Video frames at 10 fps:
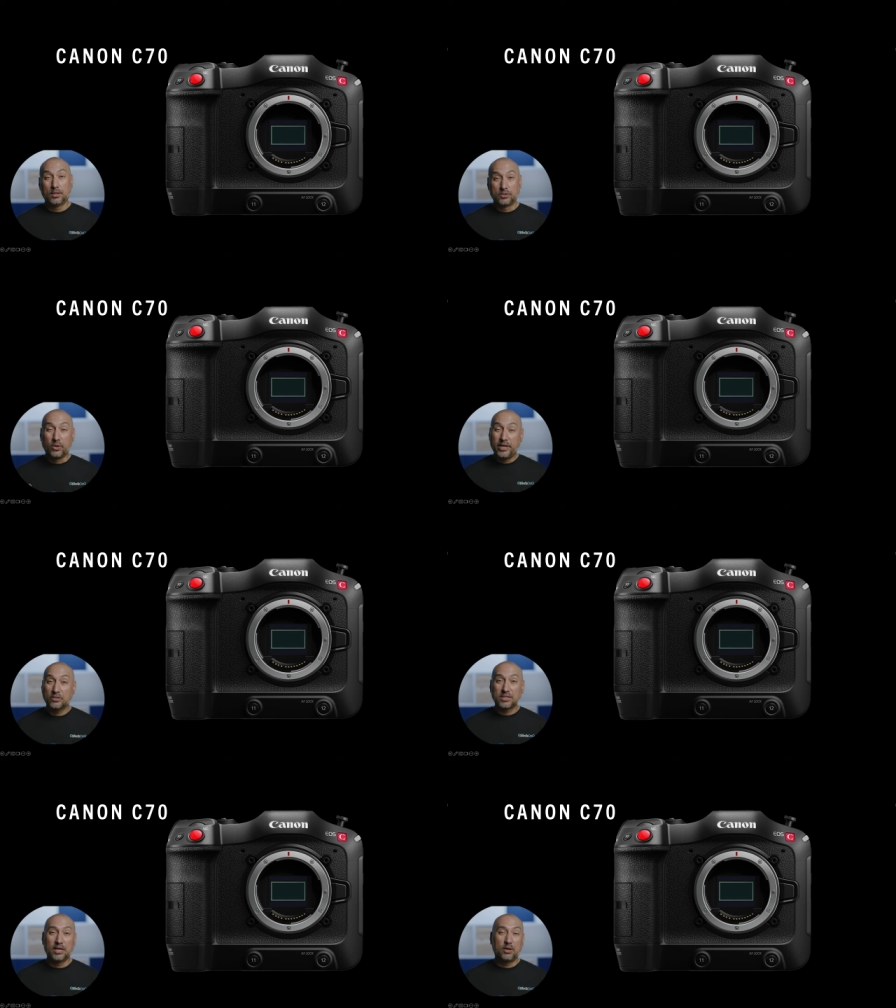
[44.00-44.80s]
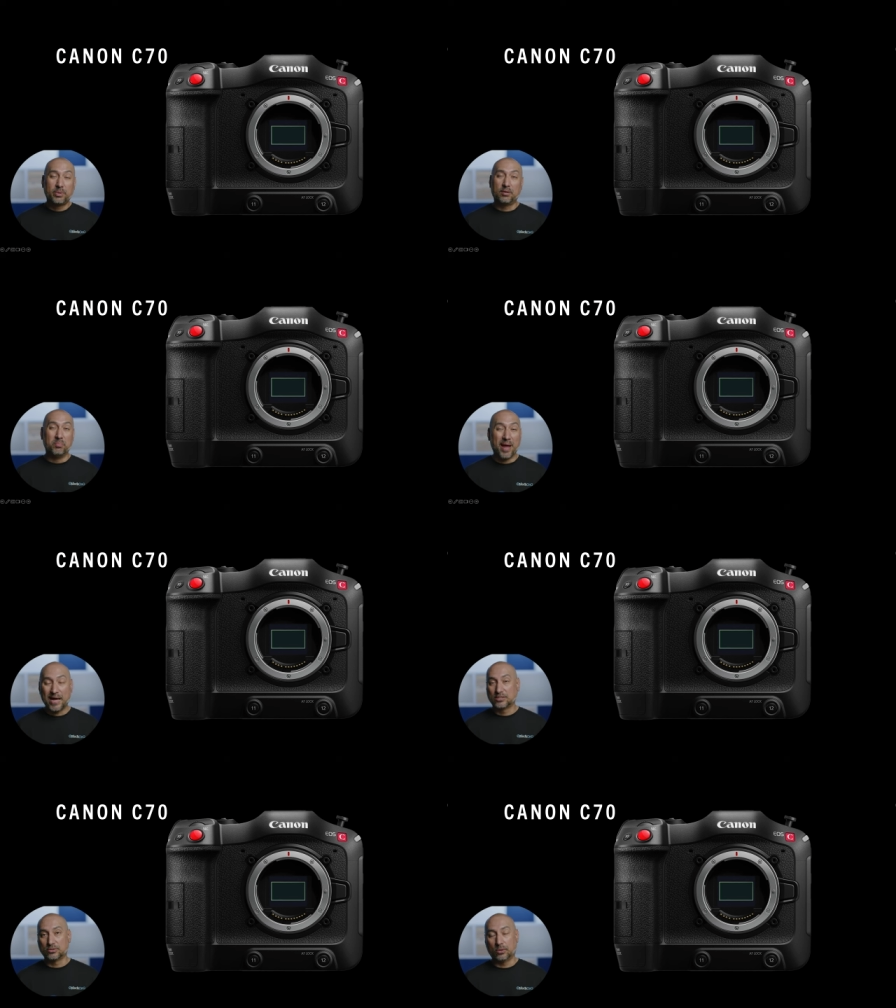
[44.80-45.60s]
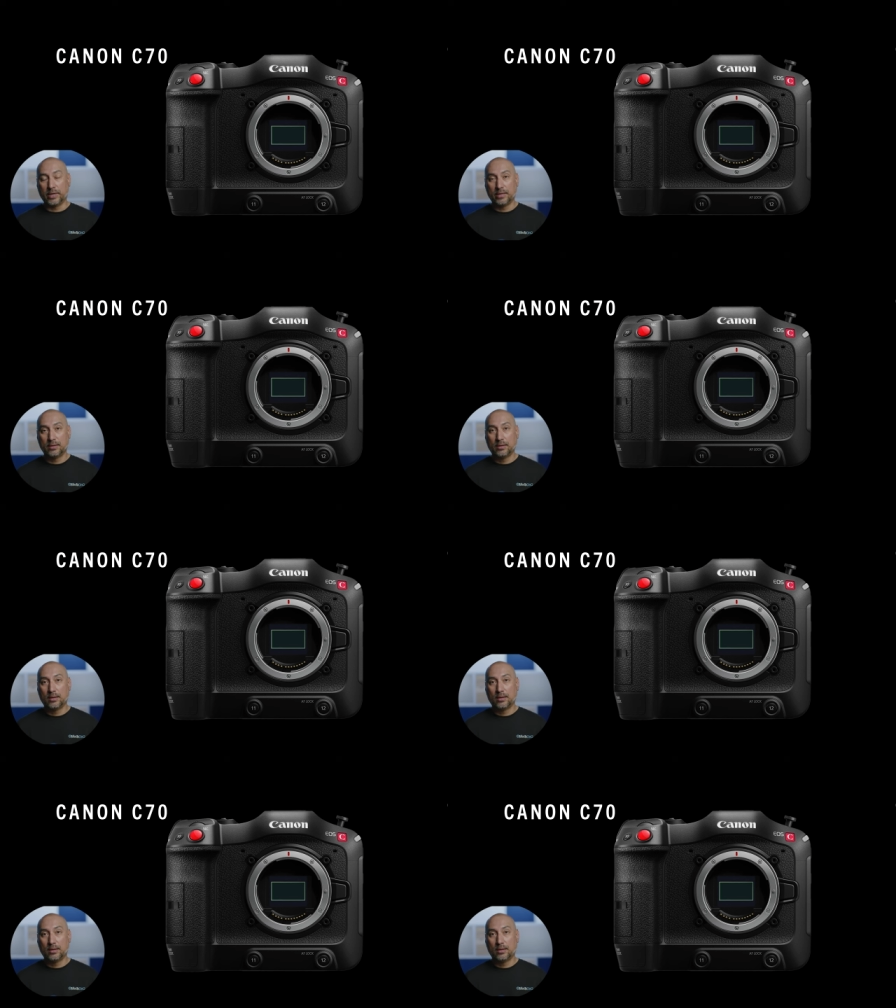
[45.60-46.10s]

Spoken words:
So here's a little bit of backstory.